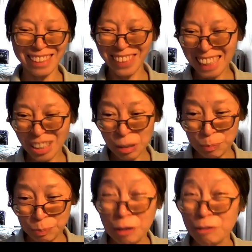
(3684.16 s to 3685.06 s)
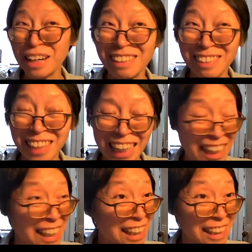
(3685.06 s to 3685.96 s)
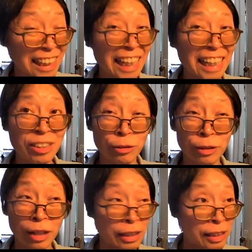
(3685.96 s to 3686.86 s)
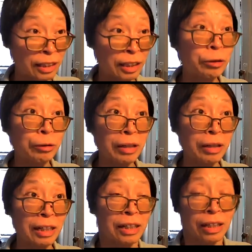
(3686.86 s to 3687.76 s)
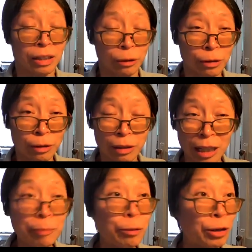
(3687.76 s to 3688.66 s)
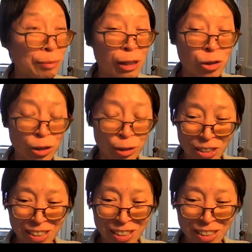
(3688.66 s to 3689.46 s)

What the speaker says: what is your profile like in case there is another or Kimberly Marshall?